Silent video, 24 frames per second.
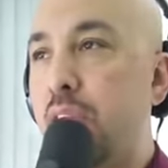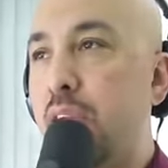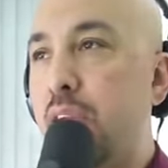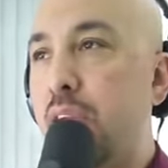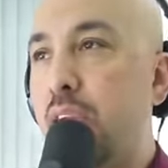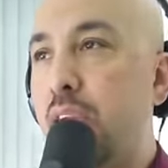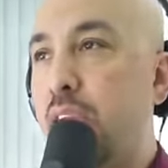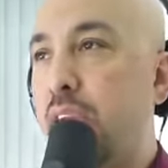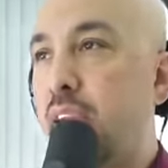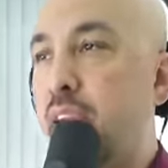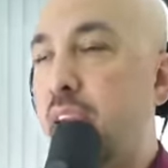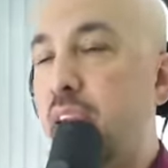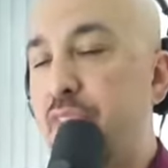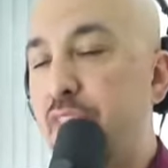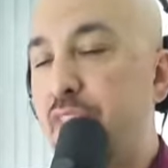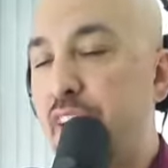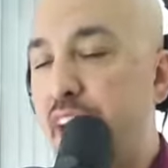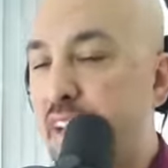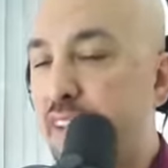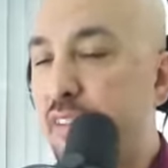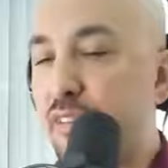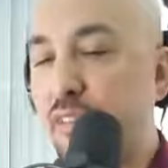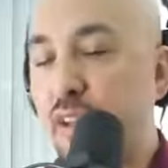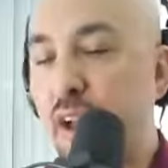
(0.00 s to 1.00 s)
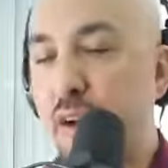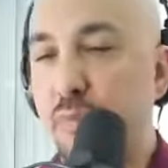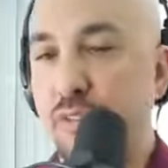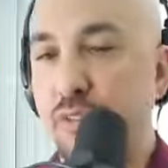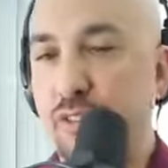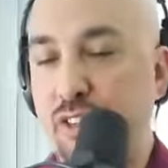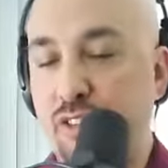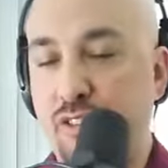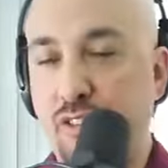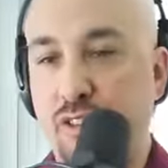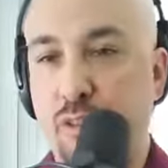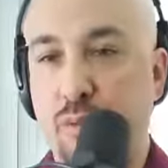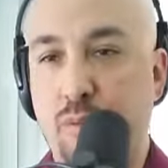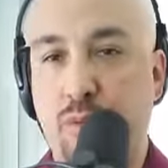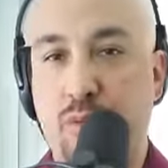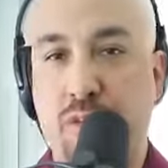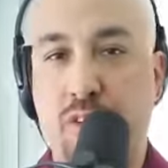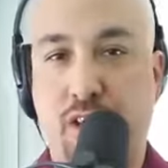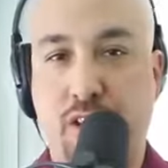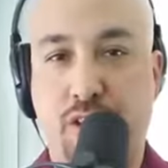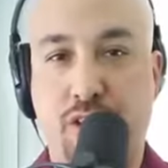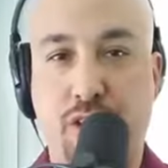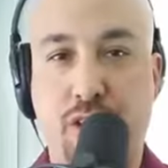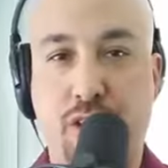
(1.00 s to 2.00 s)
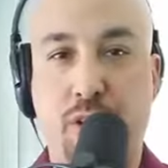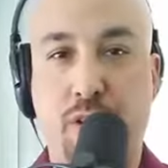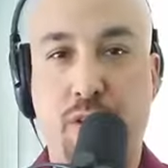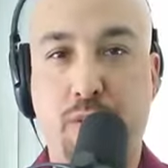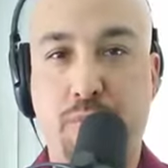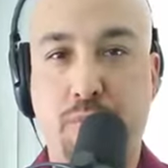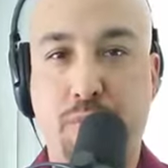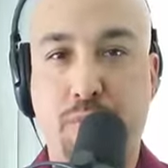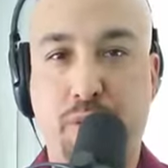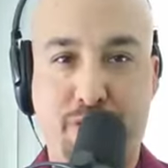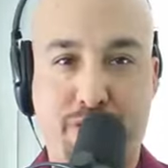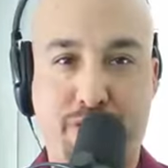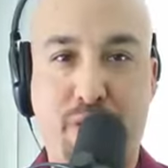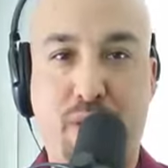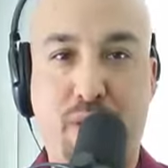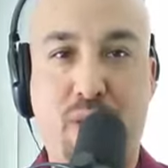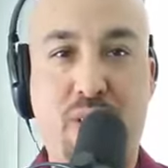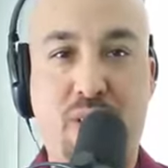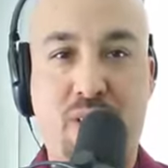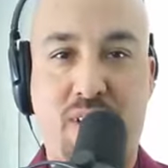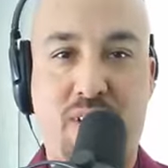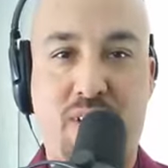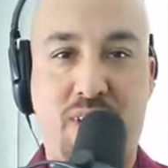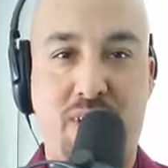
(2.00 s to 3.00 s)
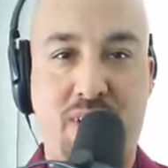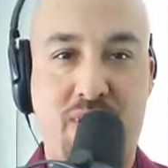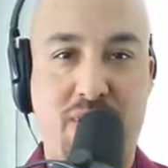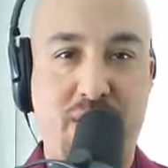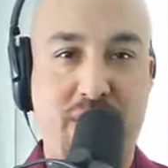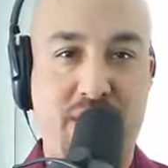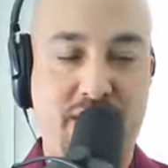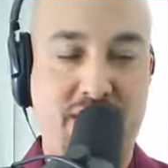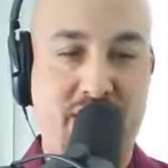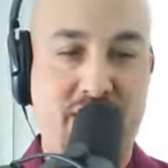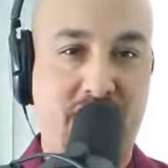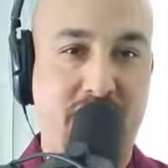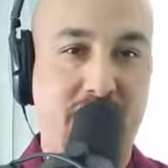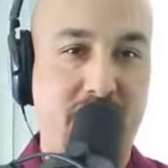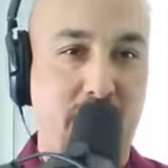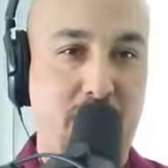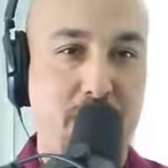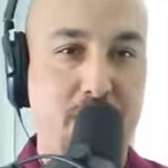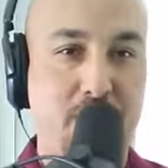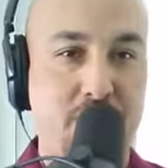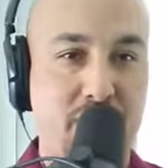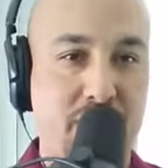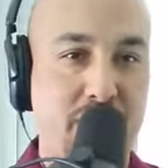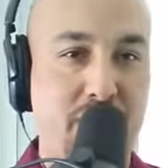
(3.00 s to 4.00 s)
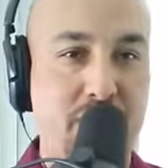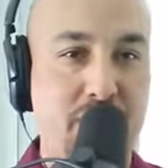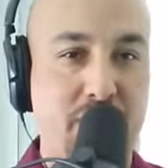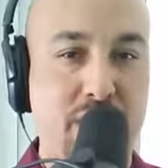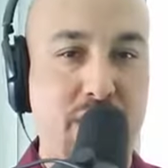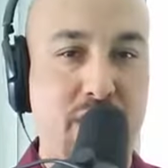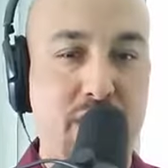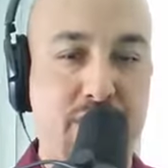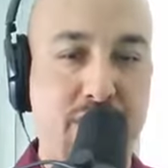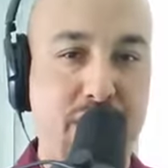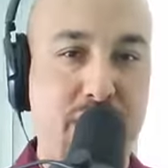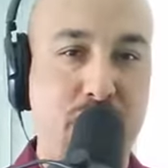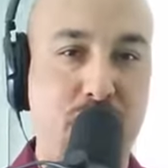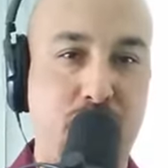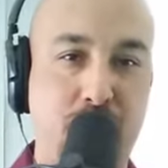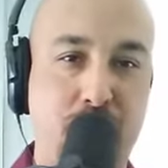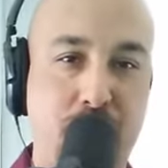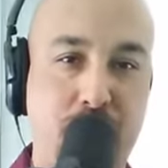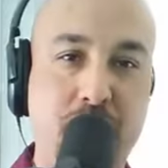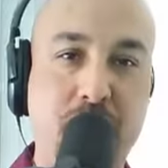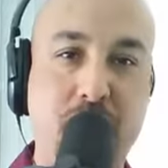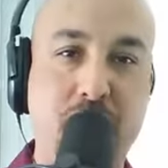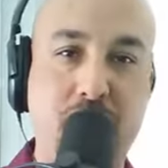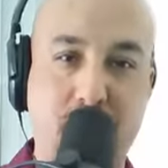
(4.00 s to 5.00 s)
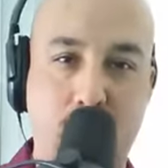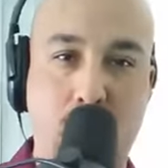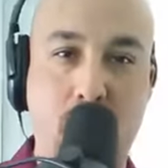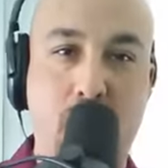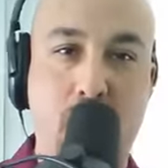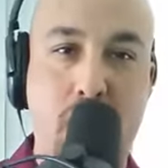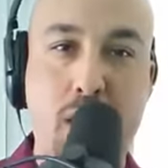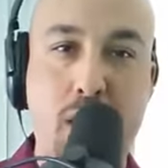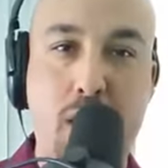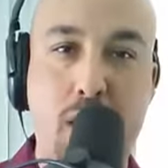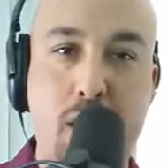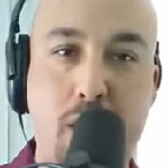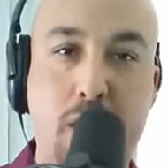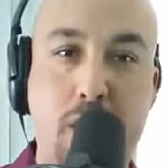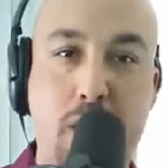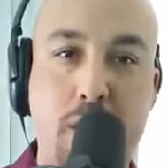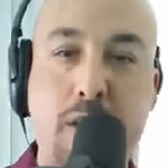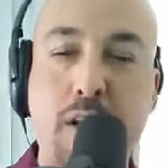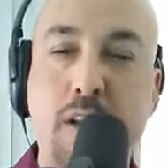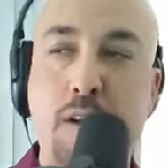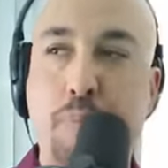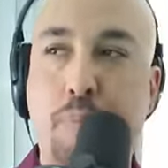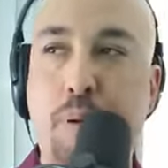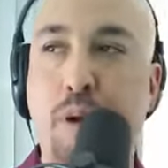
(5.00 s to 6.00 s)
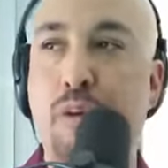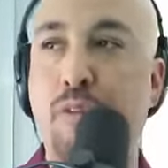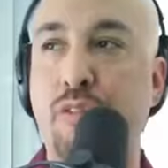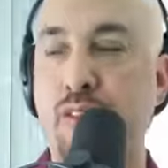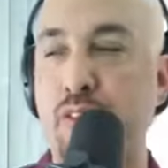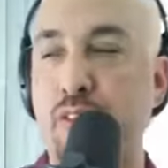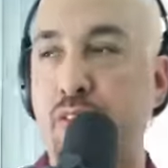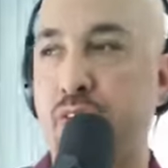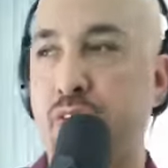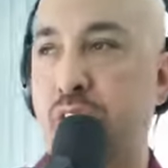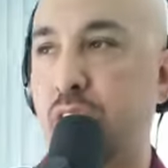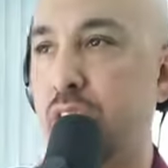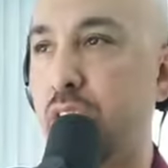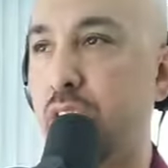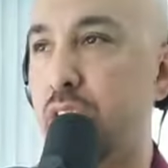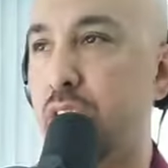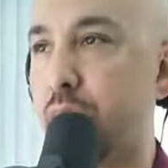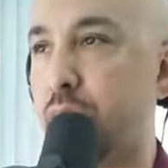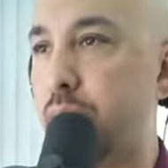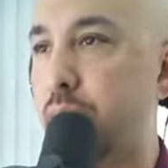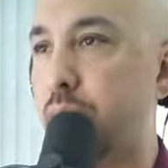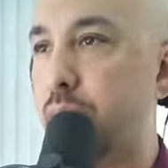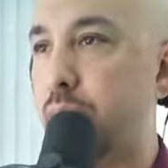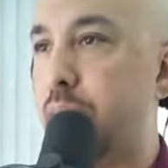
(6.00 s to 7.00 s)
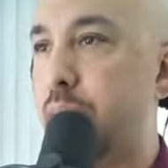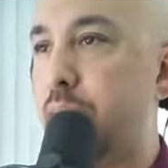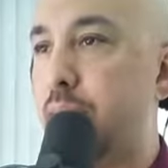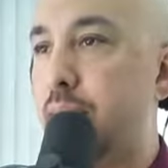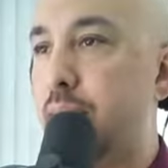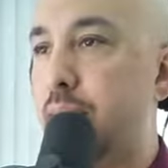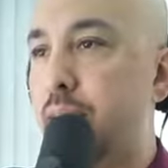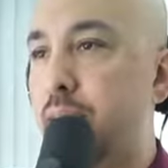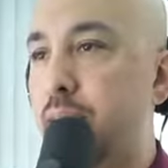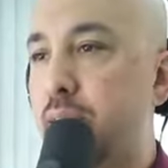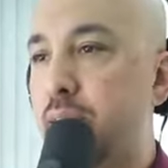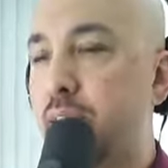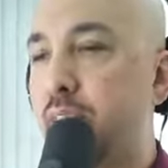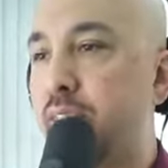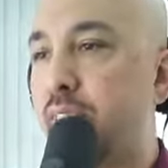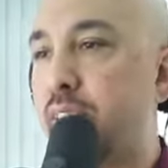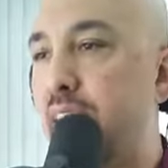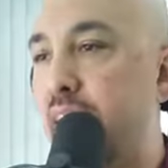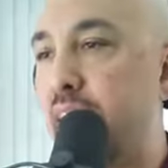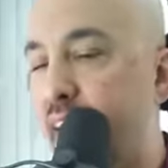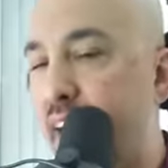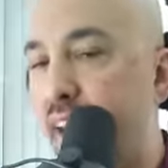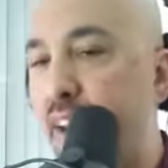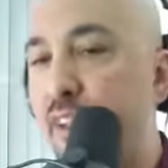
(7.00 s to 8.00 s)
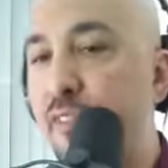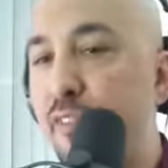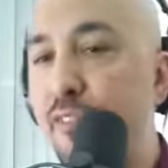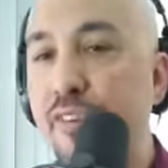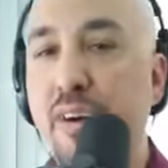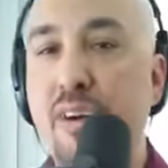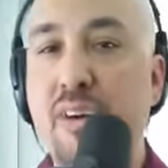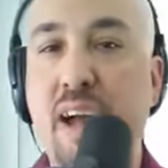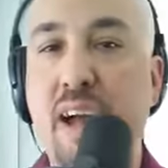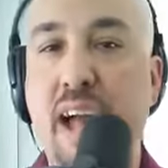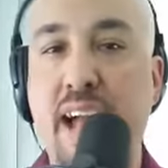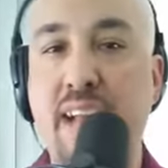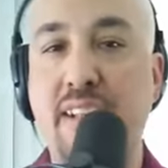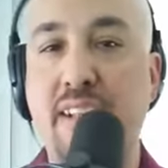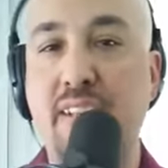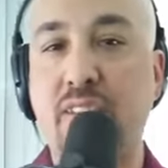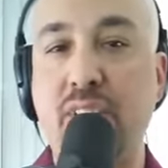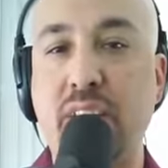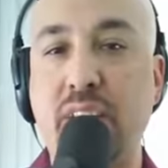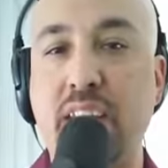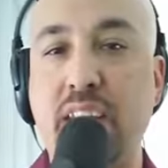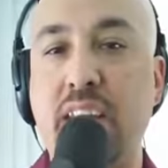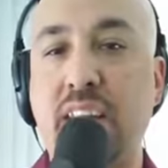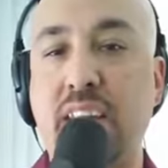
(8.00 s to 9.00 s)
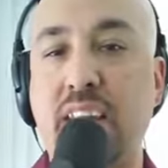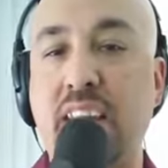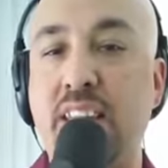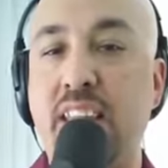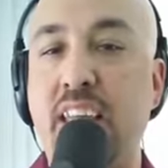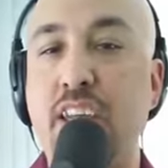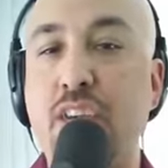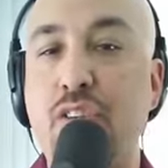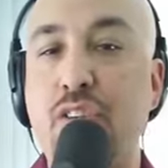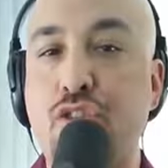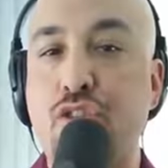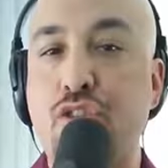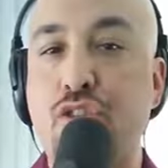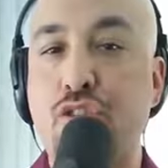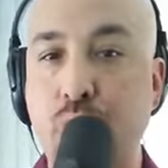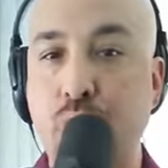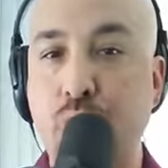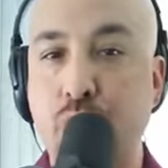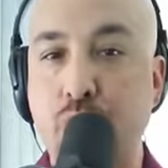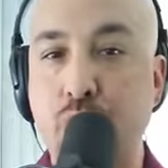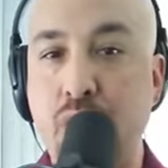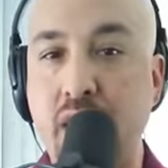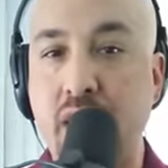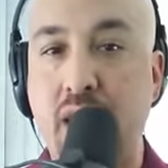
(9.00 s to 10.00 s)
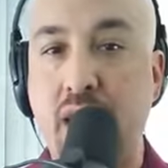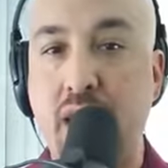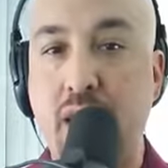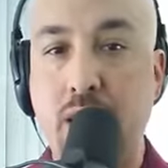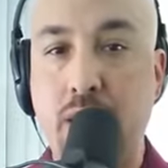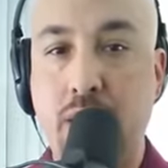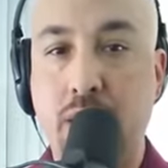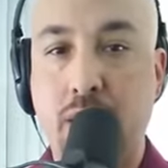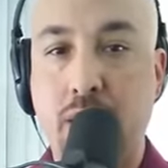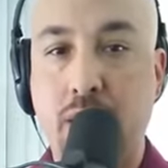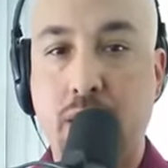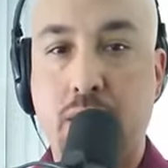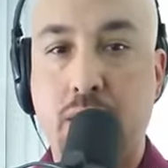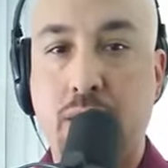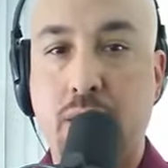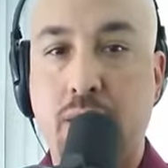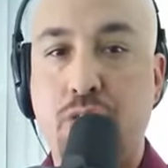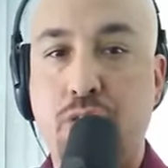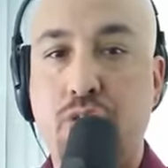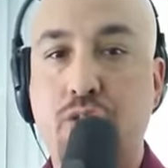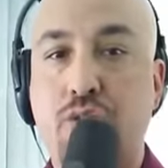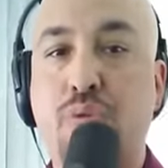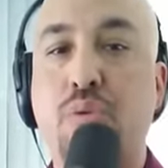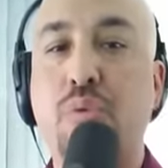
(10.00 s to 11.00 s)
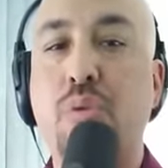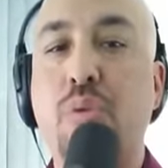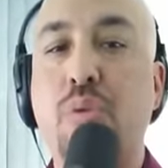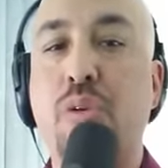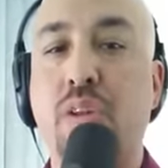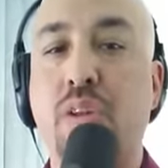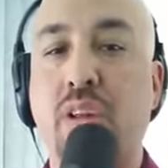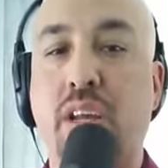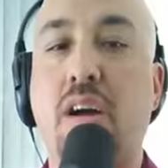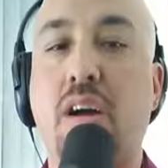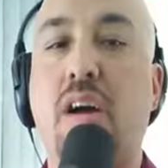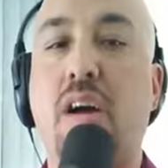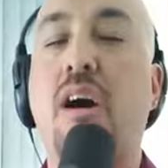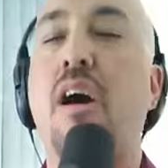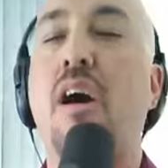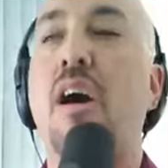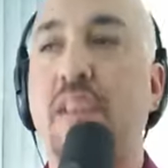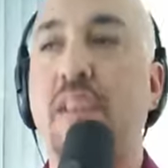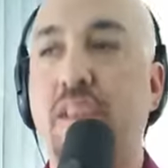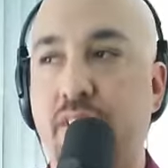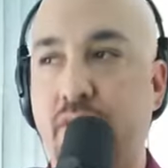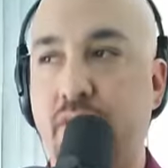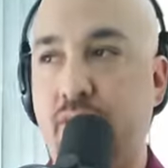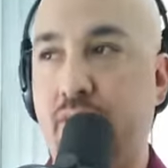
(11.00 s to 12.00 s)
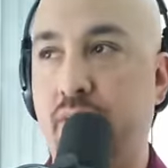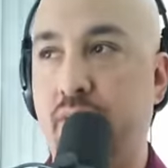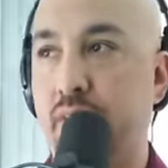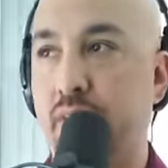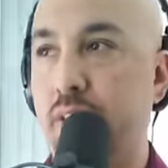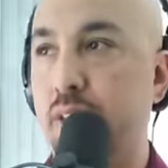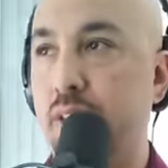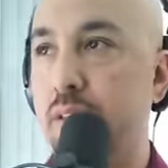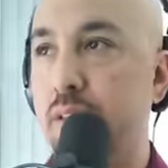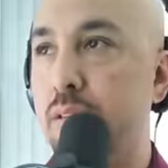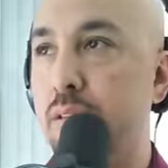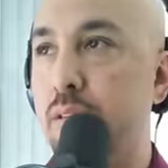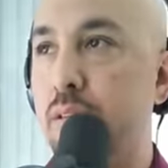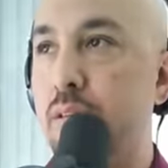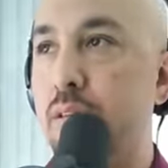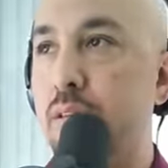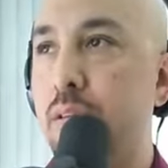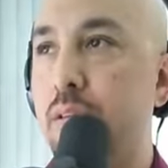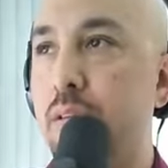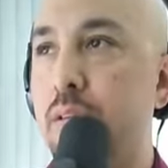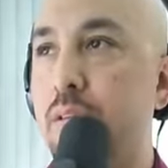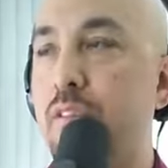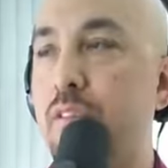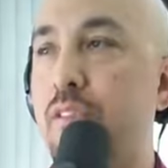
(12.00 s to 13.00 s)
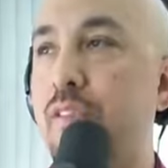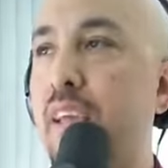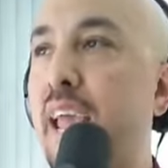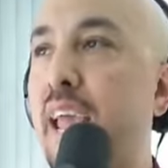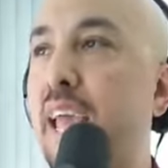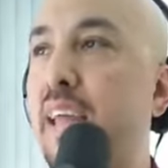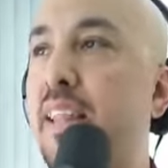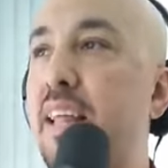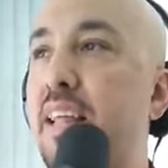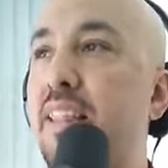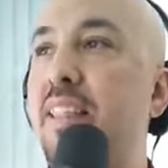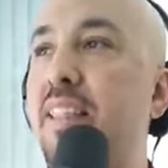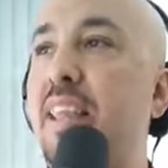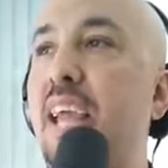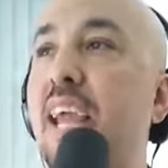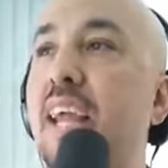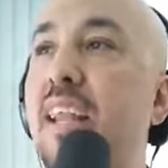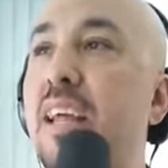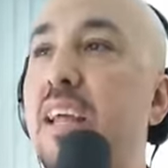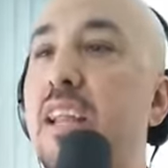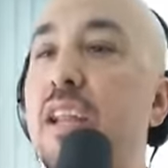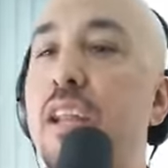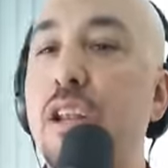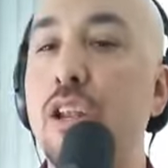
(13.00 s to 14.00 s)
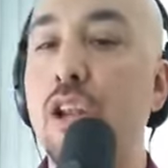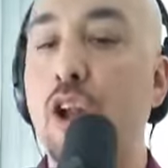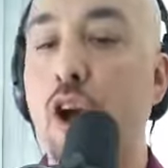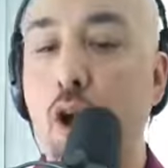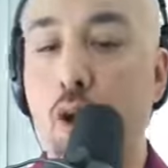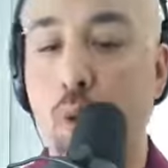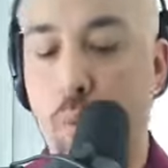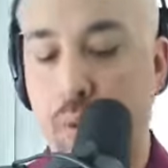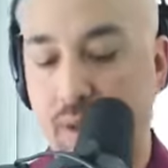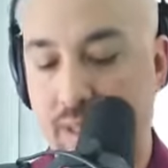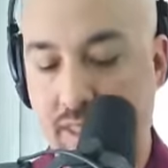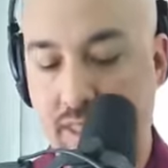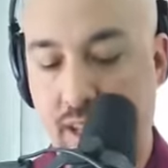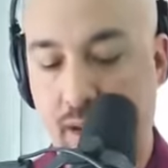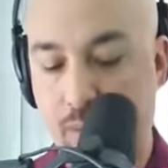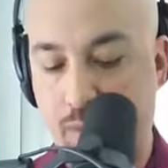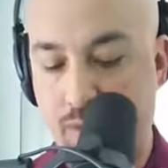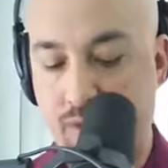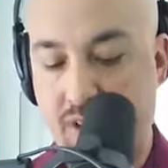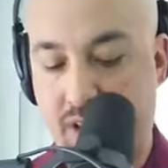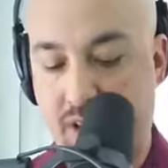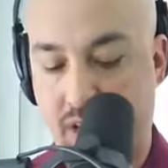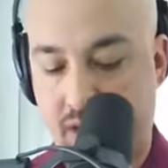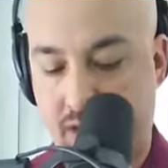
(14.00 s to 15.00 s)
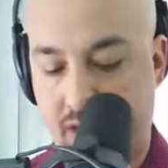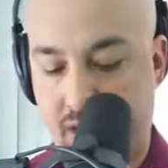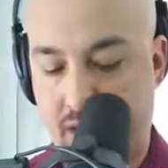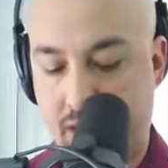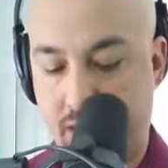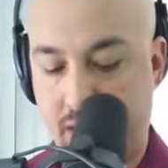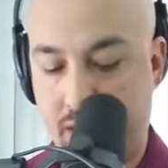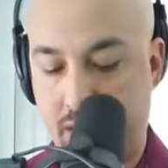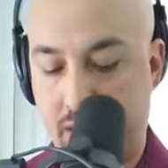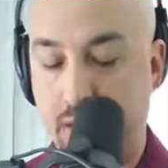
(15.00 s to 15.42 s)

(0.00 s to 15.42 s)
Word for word: And I've had this conversation on the Rude Dog show before with a couple other individuals. So um, I'm going to pose this to you. Does an NFL athlete, can they truly truly, honestly say that they didn't know what they were taking?